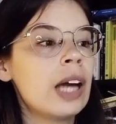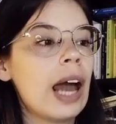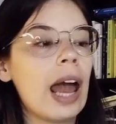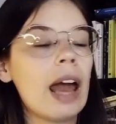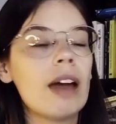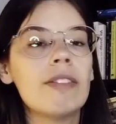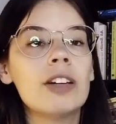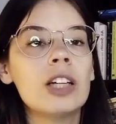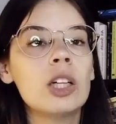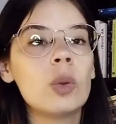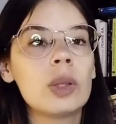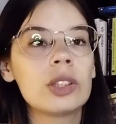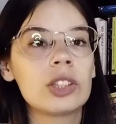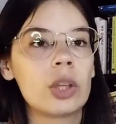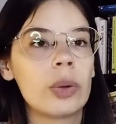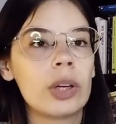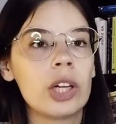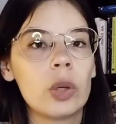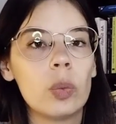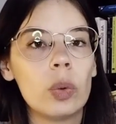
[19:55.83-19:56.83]
Evan was
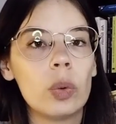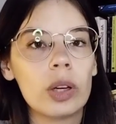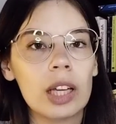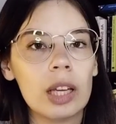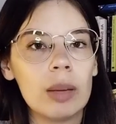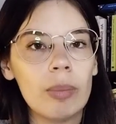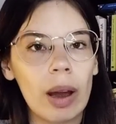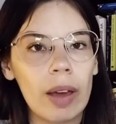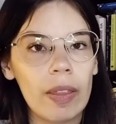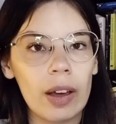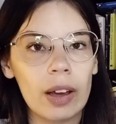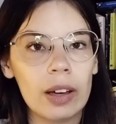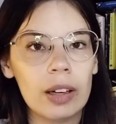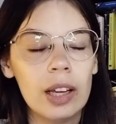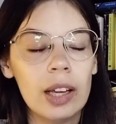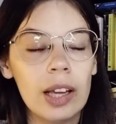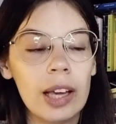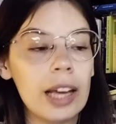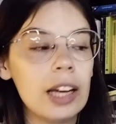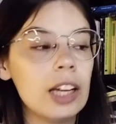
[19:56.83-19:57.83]
already working by then,
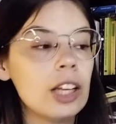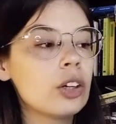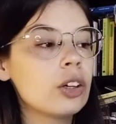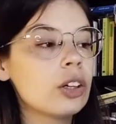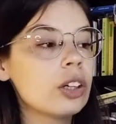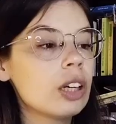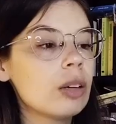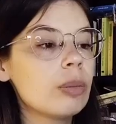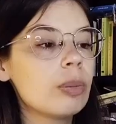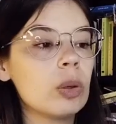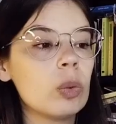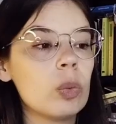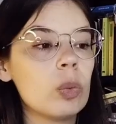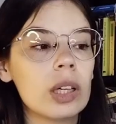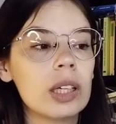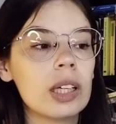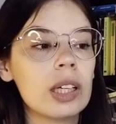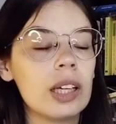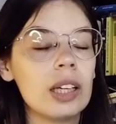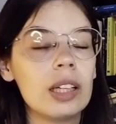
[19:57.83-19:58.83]
and he could have been
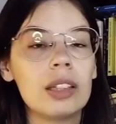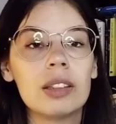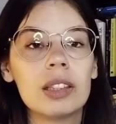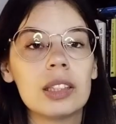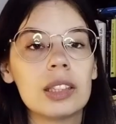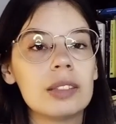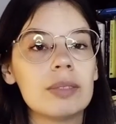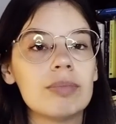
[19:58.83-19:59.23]
working